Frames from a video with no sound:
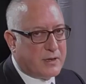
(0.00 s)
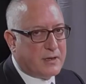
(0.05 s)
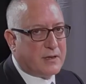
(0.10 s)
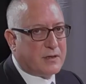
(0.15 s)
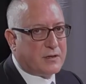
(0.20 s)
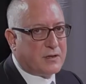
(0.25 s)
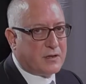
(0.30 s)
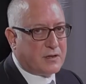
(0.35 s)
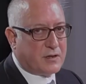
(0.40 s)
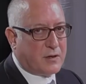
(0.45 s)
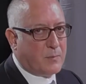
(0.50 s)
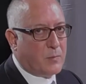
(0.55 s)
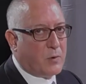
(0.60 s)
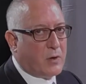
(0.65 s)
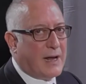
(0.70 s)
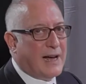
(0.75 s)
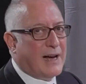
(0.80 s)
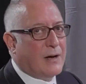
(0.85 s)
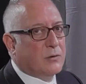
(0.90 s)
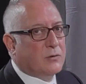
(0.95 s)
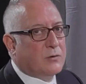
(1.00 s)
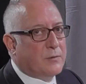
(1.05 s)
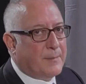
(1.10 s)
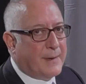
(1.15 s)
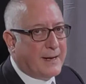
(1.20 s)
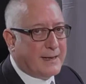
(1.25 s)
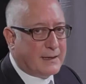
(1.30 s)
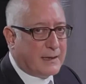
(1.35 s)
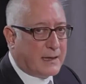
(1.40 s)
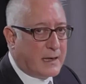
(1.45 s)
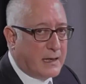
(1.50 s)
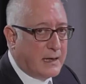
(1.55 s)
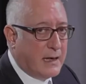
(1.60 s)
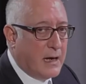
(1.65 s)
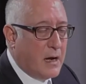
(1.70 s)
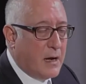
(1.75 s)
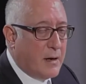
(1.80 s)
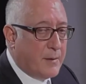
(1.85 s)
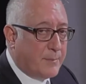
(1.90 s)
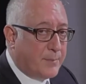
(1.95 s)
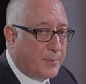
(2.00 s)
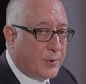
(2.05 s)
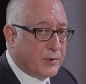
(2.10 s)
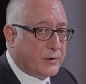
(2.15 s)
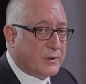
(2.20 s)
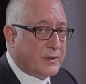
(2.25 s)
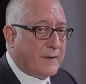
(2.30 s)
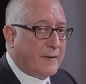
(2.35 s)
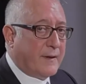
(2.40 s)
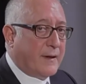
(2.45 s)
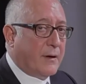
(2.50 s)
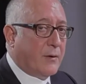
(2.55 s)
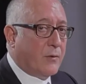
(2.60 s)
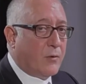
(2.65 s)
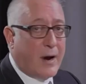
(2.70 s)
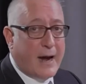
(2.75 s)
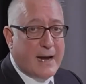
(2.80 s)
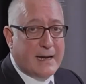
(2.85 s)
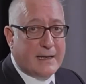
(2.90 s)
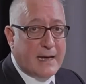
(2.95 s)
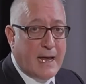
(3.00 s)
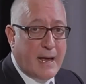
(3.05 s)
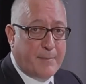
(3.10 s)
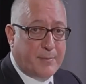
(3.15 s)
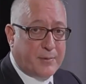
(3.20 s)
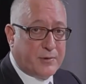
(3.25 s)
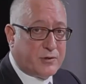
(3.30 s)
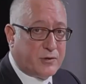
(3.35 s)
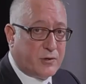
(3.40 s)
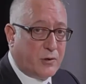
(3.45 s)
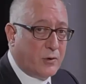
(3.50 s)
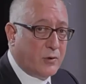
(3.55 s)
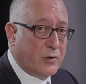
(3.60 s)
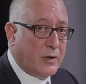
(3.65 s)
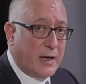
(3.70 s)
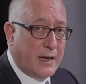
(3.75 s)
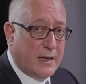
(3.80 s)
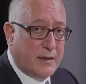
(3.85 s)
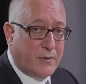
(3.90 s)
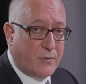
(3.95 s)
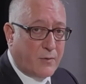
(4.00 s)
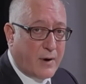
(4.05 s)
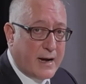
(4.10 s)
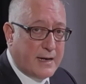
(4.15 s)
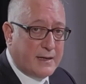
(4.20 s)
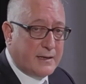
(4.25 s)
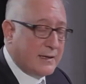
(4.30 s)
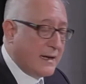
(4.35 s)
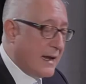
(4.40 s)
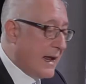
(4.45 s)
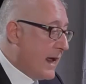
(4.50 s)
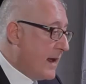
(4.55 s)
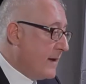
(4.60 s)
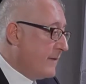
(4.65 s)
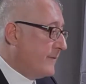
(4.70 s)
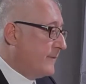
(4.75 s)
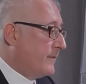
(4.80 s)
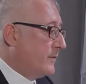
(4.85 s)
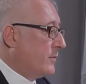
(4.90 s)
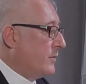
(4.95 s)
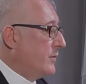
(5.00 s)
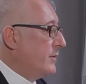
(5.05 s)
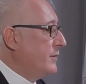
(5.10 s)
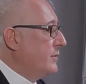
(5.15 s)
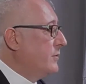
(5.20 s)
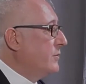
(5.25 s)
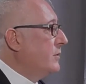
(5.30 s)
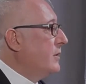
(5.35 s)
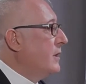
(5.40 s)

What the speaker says: the system will automatically put the right episode in the right day for you.